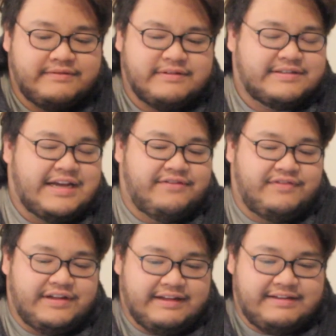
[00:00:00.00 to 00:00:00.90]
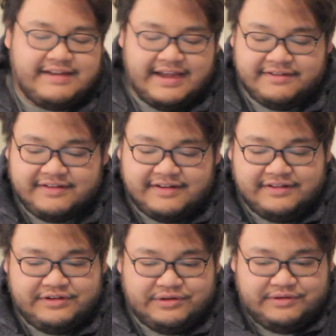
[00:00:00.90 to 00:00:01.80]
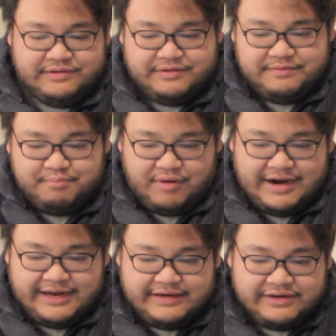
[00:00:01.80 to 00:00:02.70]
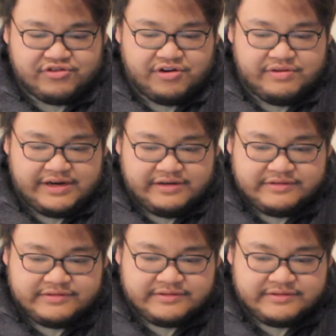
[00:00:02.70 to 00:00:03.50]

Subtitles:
That's kind of an intense little brand intro there.